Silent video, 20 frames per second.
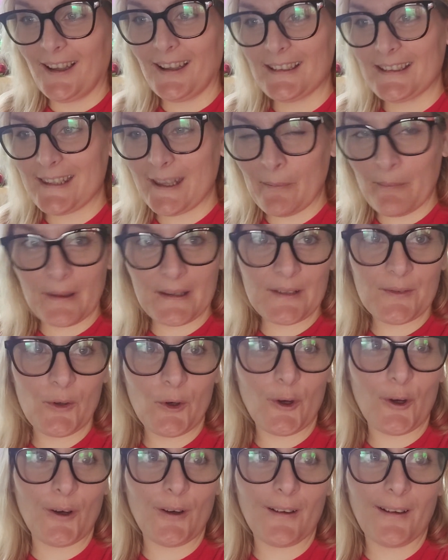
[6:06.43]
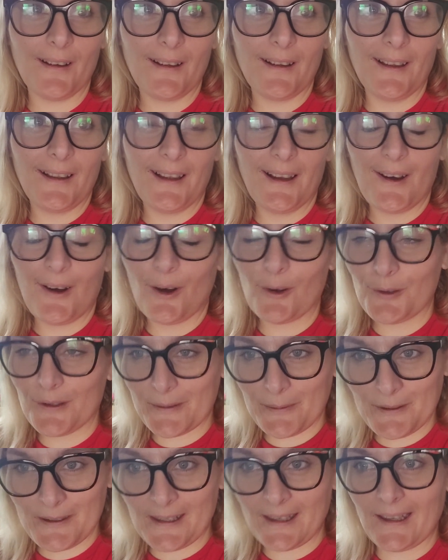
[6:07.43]
Ten past four on
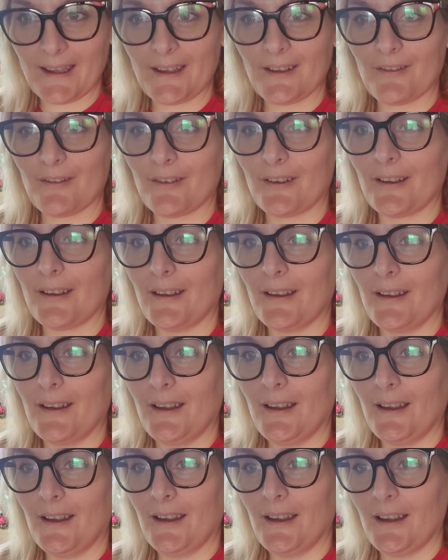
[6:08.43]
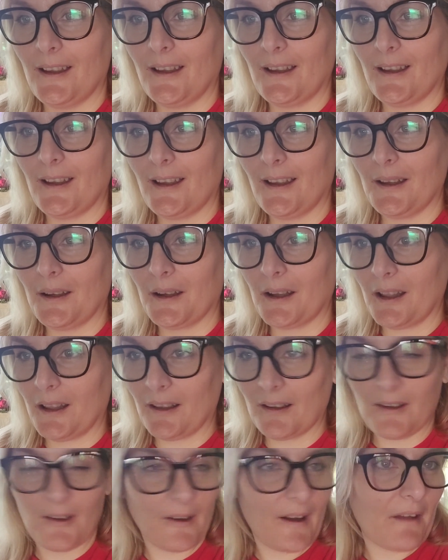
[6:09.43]
Christmas Eve.
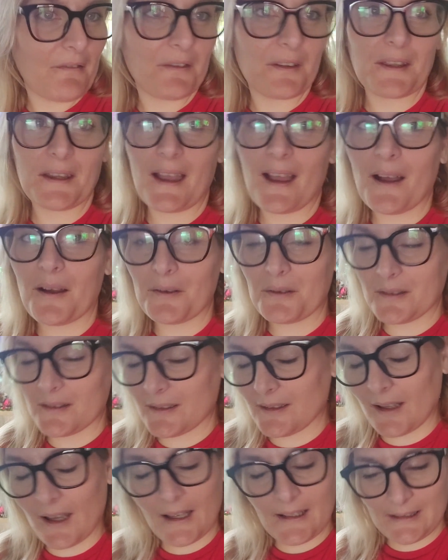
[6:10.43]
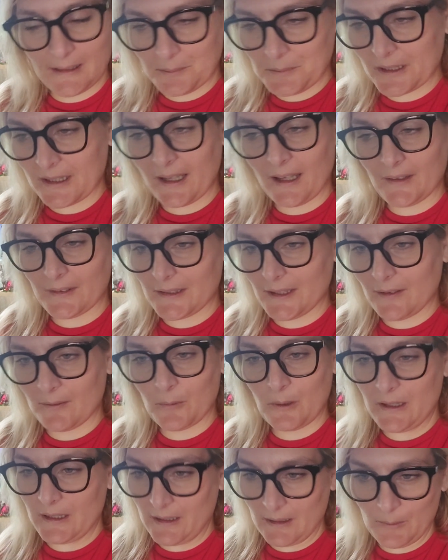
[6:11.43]
Along everything else, I, I'm going to have to have,
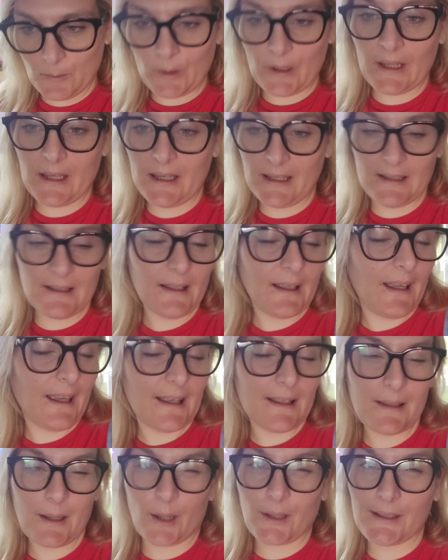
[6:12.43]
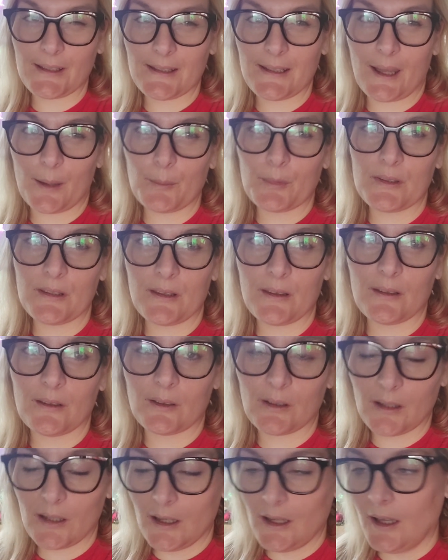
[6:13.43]
when when he he's going to nap
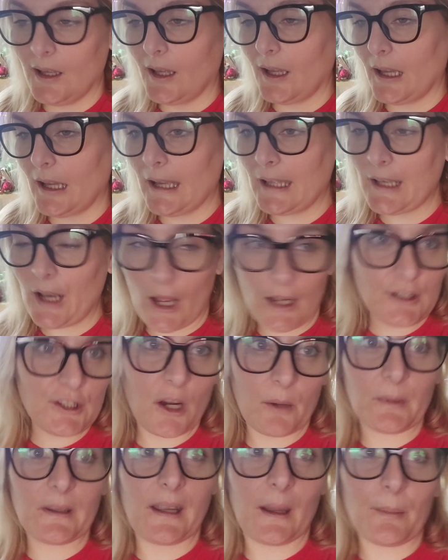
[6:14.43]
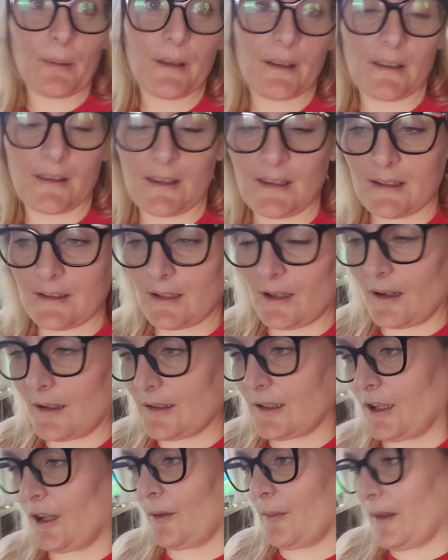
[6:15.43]
soon, and I shall be napping the entire
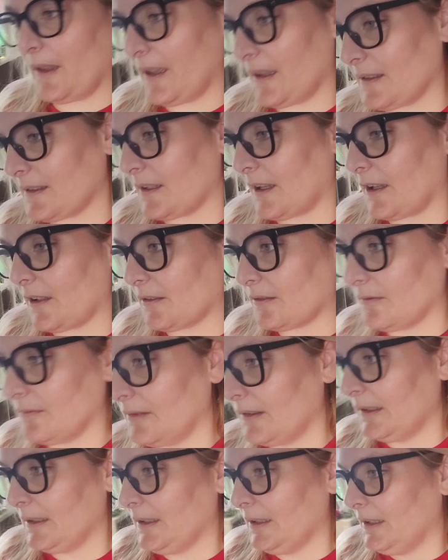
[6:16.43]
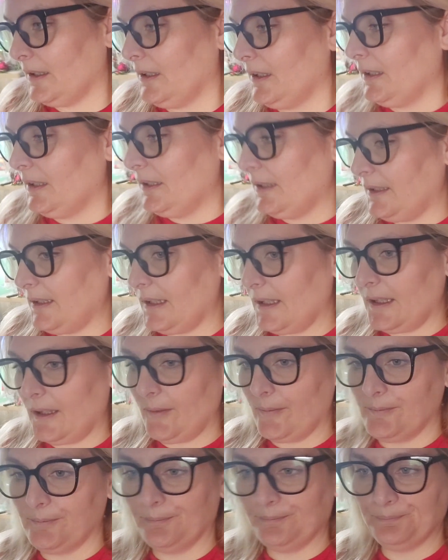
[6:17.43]
time there. So, yeah.
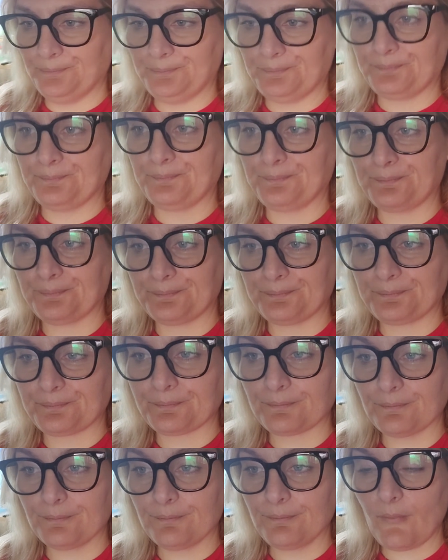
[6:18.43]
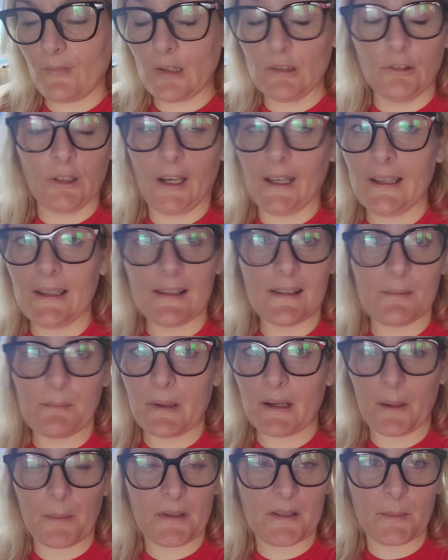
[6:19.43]
Right,
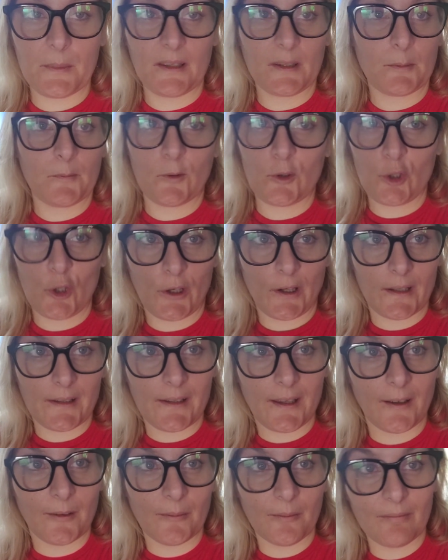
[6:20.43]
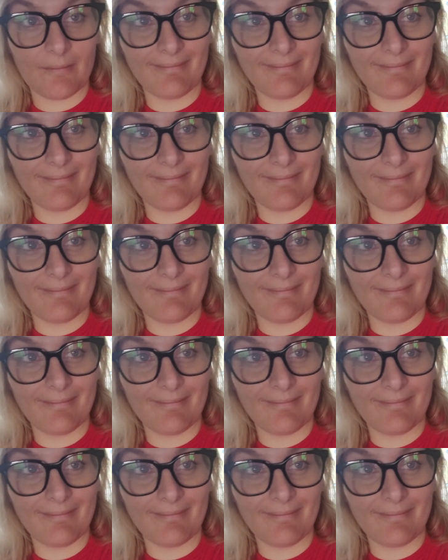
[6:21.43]
pick up this mess before John gets home.